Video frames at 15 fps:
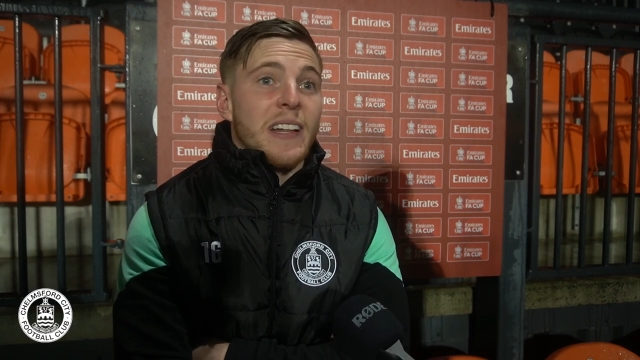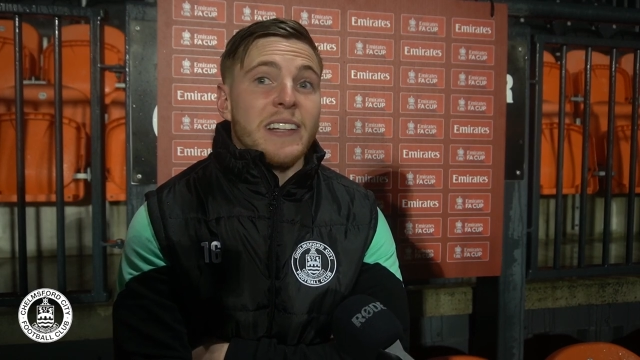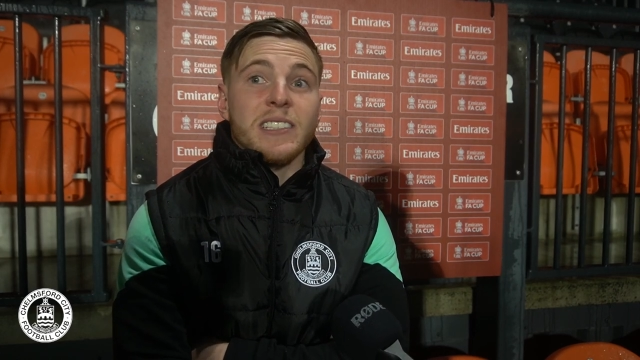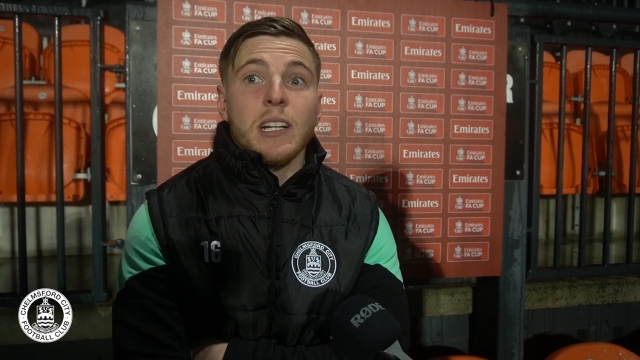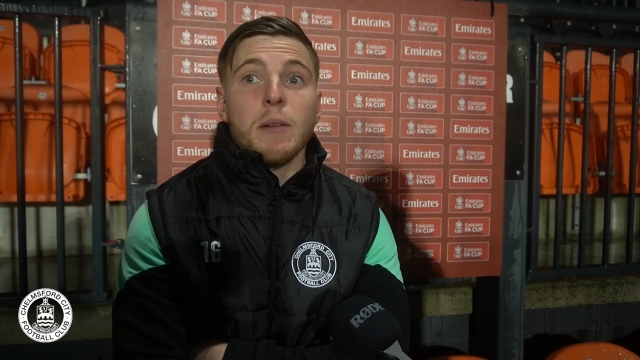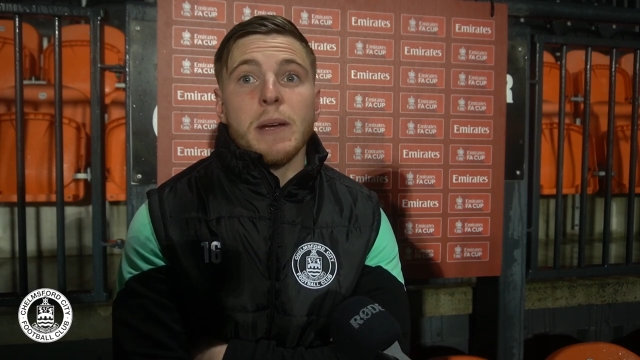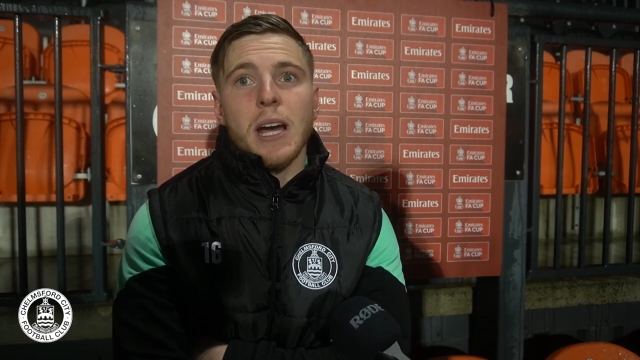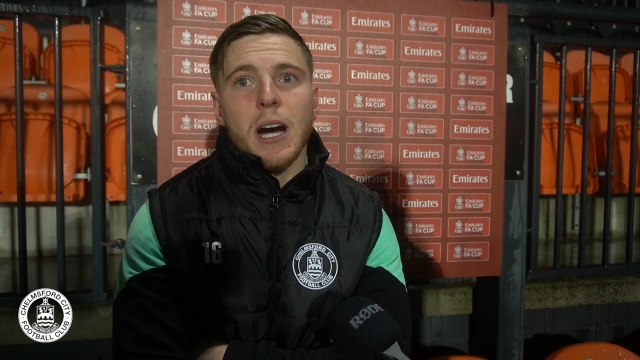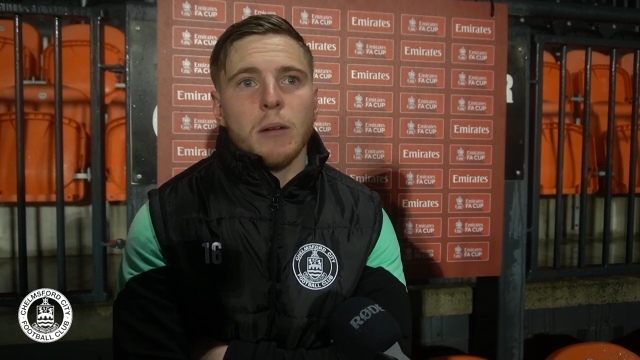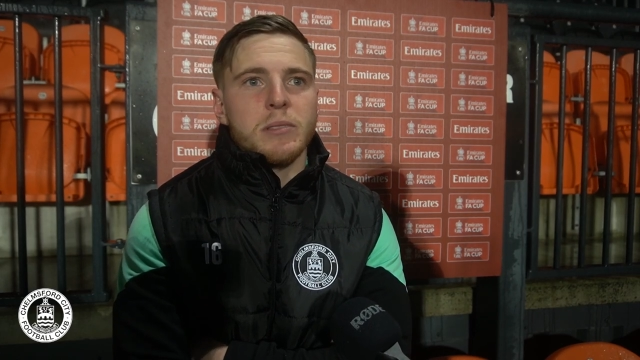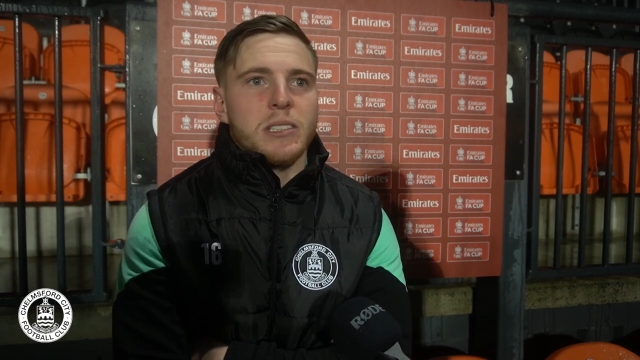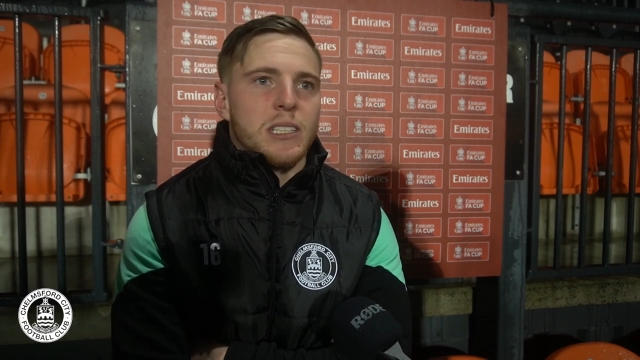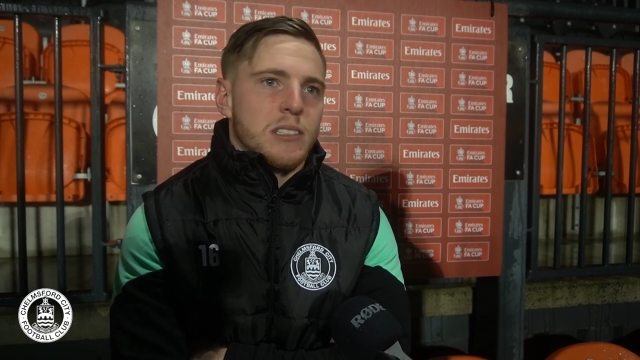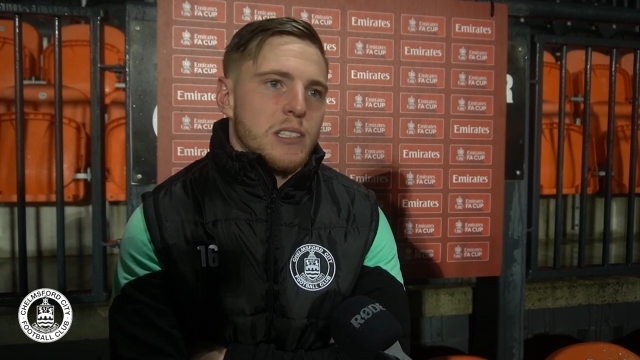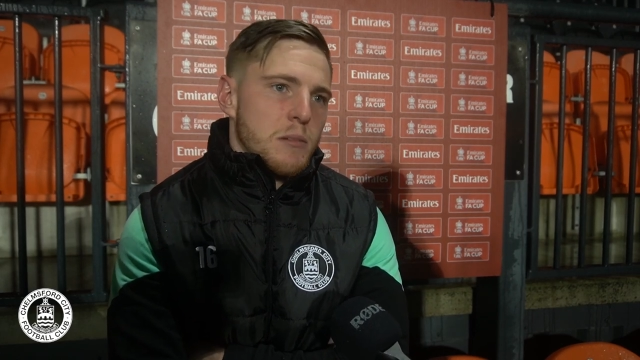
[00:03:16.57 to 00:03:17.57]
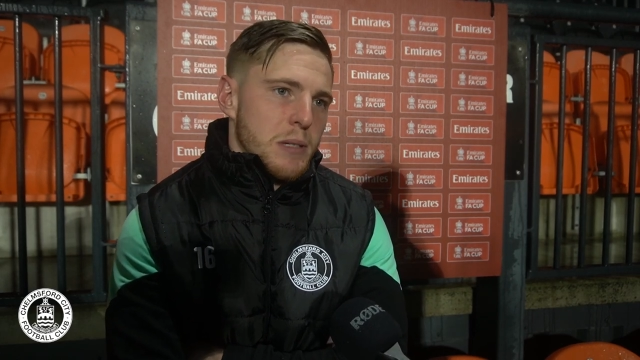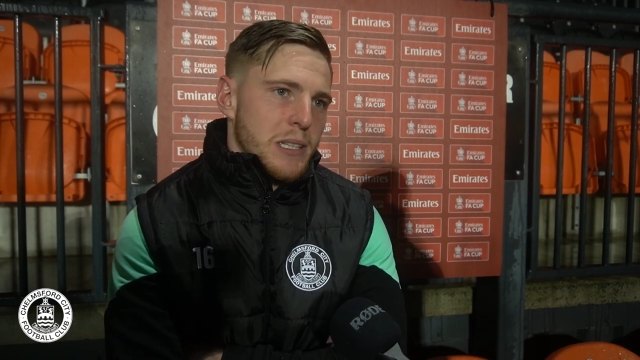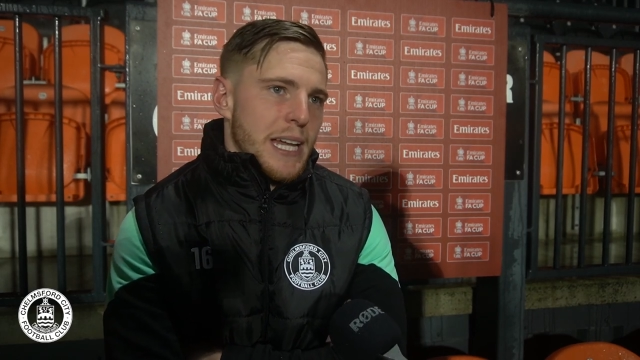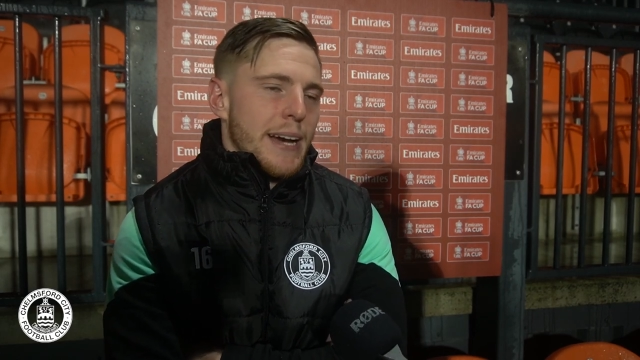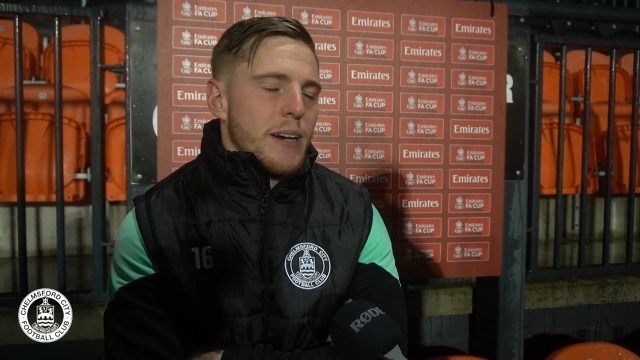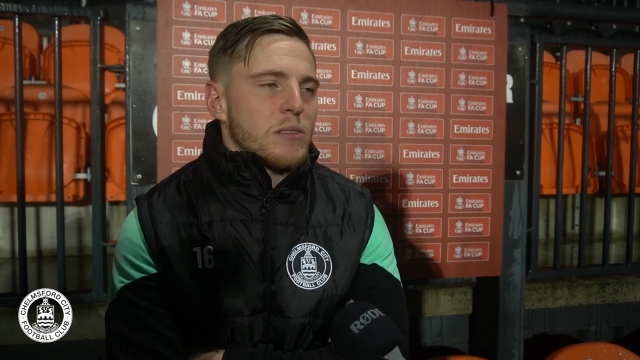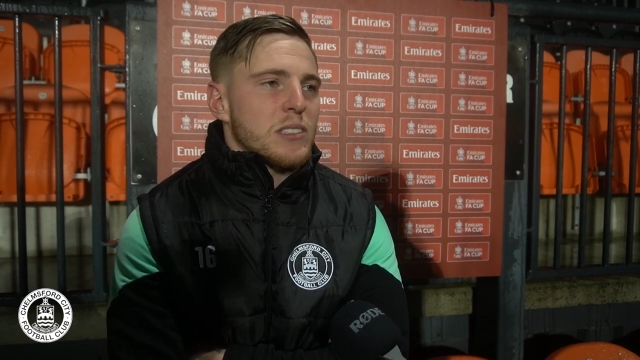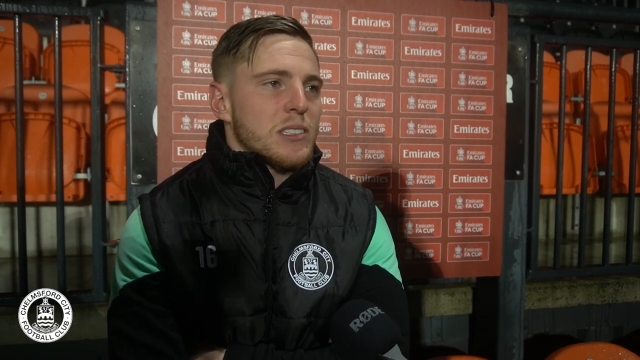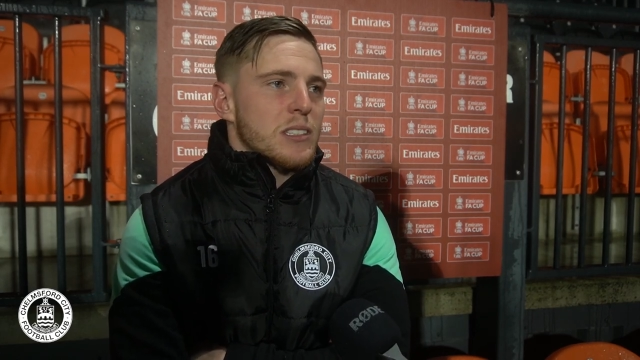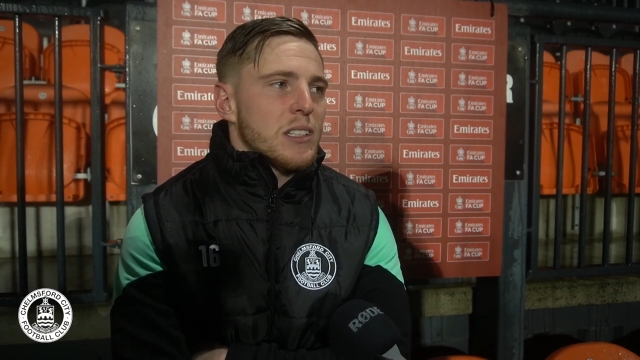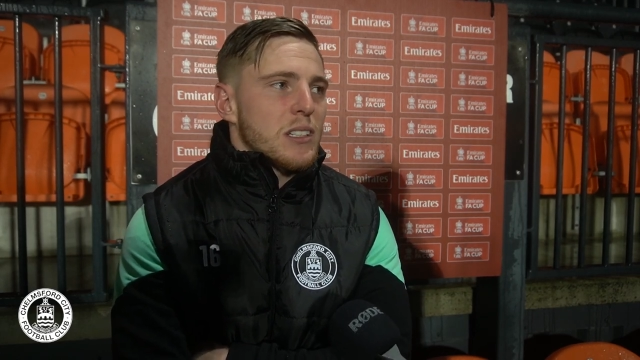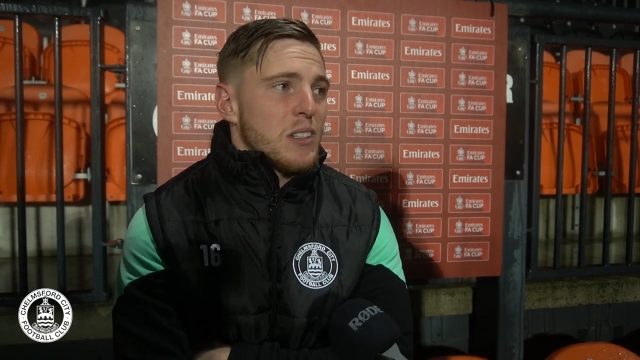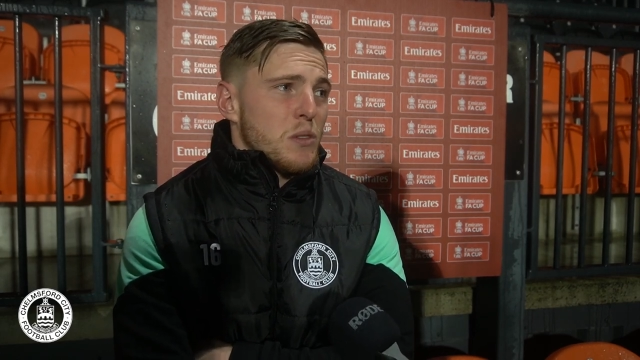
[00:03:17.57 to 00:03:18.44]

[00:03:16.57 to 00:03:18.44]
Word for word: There's going to be ups, there's going to be downs.